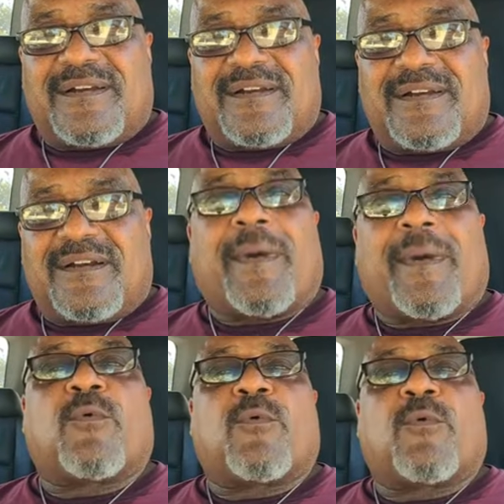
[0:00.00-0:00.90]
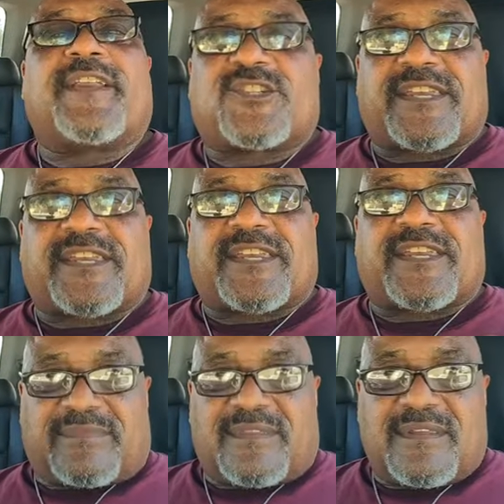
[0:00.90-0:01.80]
No matter what the distraction,
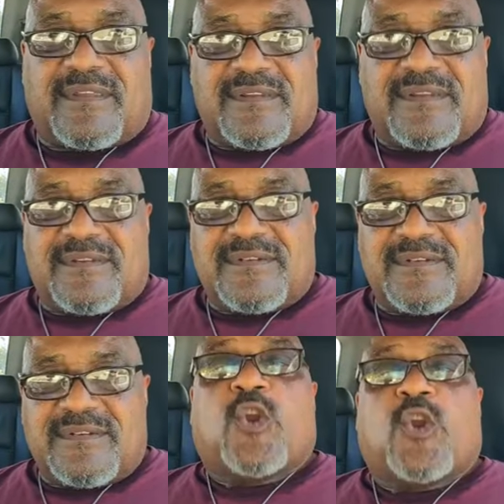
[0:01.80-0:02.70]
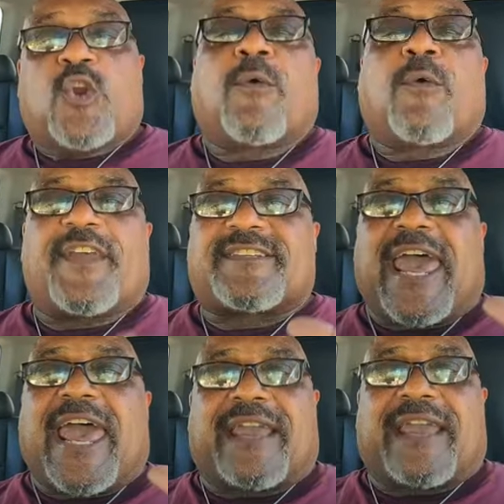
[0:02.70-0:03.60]
no matter what the
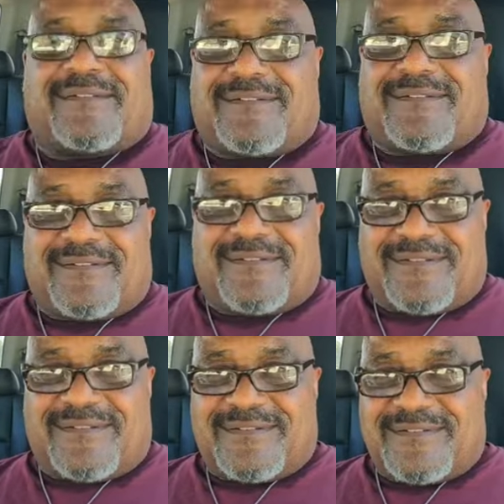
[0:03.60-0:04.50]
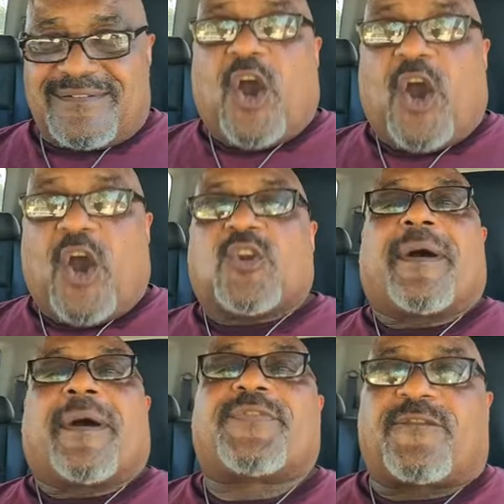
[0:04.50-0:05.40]
attack, no matter
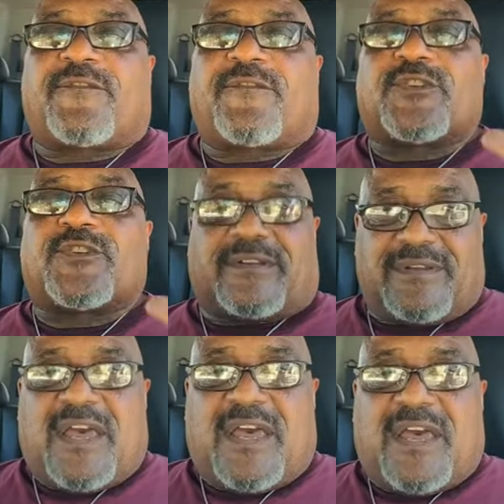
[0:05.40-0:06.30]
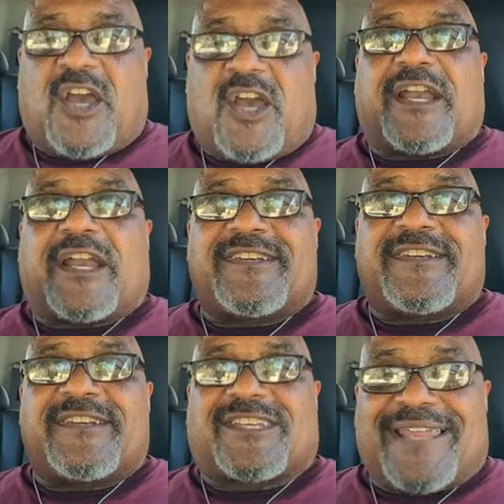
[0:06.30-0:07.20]
what the confusion, your
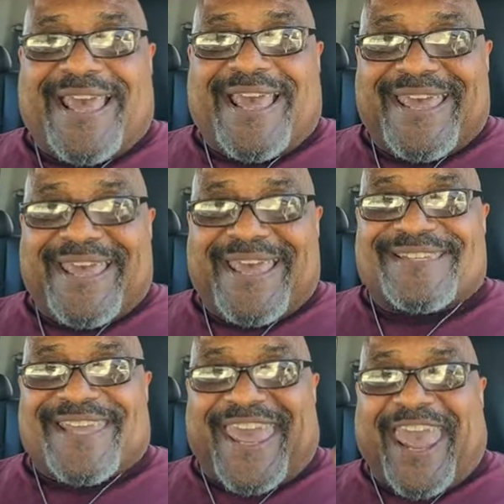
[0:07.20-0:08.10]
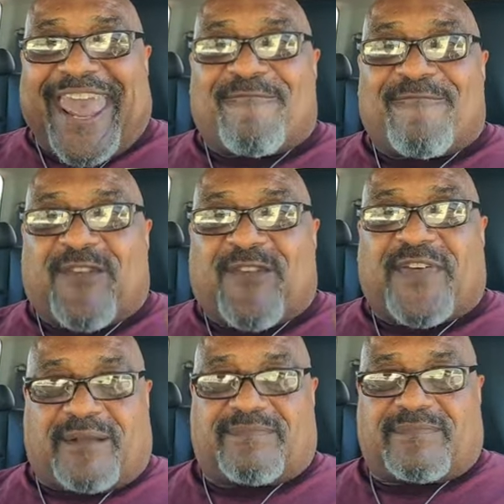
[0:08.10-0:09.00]
connection is everything.